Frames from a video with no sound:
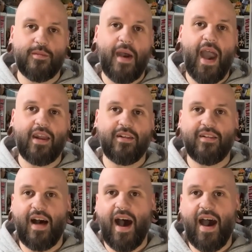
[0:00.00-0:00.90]
the
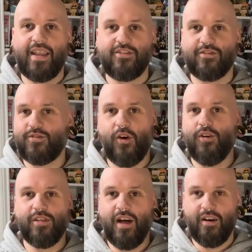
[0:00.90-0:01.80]
paddle, I just
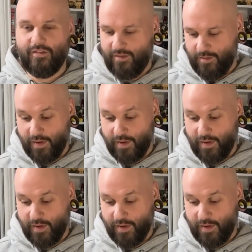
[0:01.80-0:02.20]
don't love,